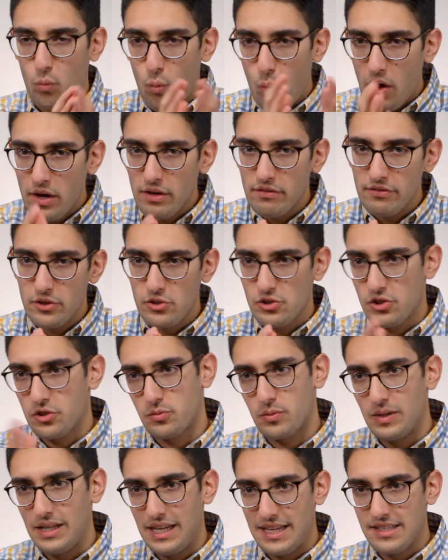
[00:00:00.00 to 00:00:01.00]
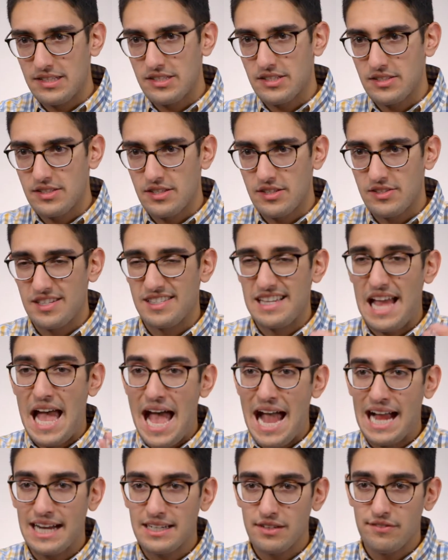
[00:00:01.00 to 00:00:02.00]
one of those three instances is
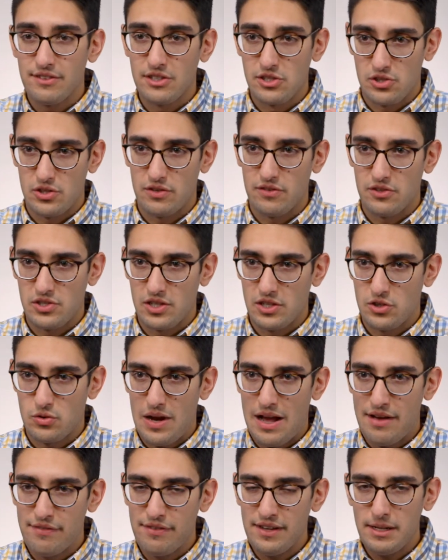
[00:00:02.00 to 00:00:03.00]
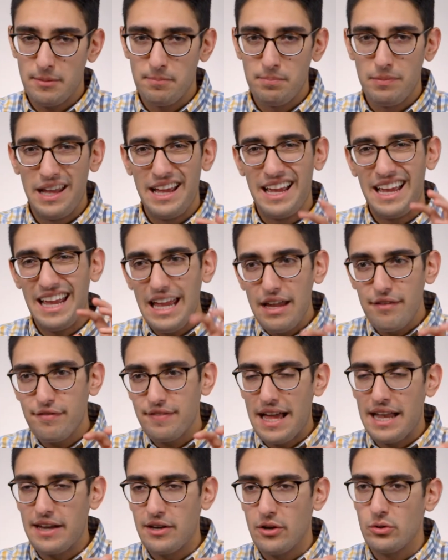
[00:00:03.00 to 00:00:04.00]
active and servicing traffic, if
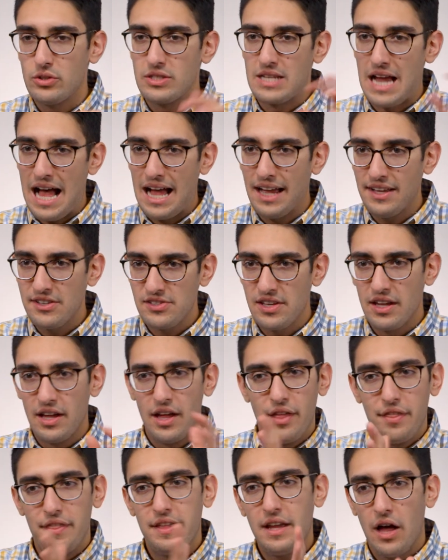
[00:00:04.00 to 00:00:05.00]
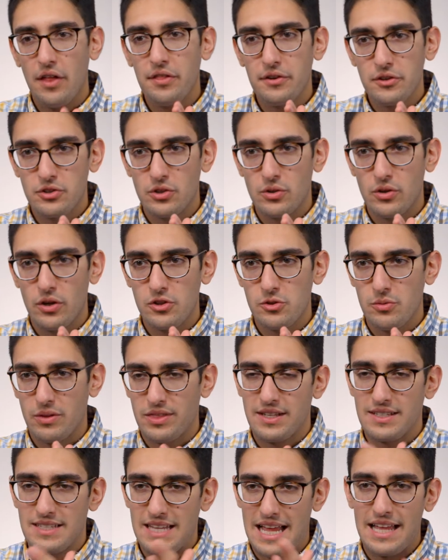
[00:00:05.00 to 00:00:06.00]
that node dies, the other two nodes
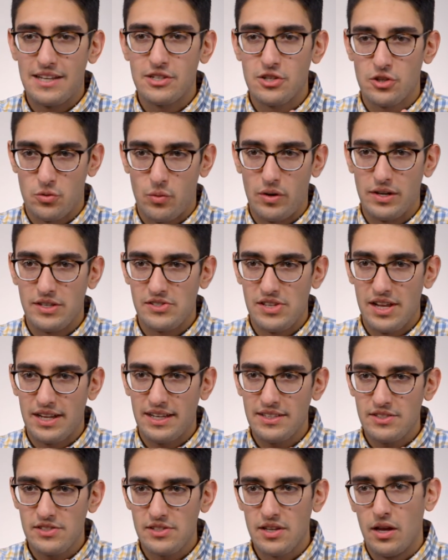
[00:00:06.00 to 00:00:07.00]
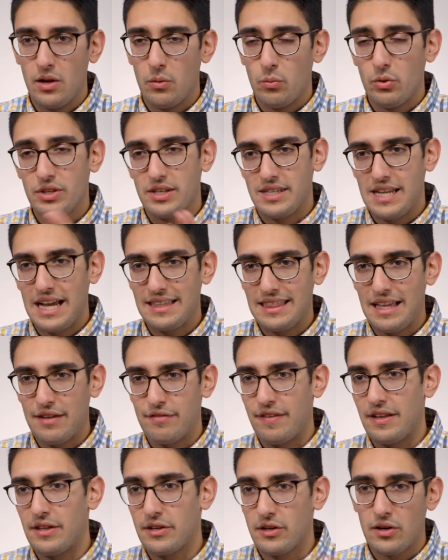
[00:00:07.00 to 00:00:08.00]
within 10 to 20 seconds will detect
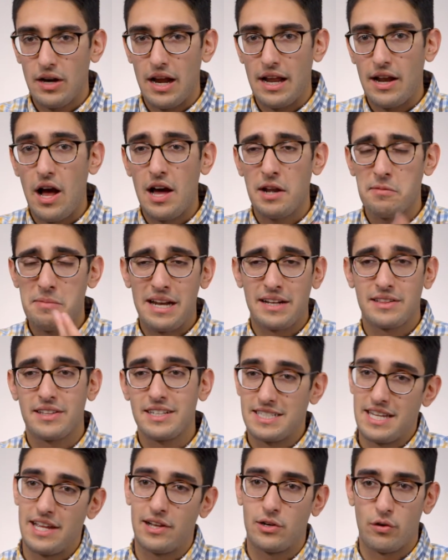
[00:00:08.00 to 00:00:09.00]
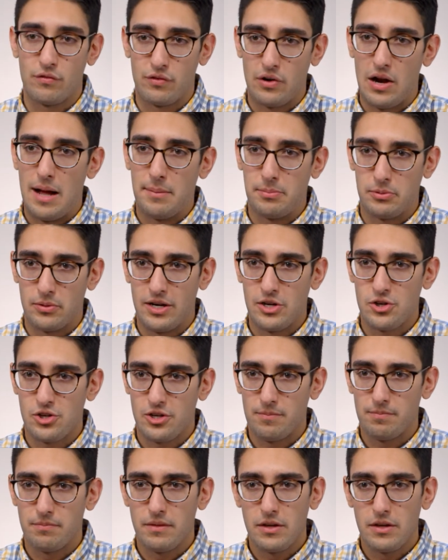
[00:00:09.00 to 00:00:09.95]
that failure and automatically take over operation.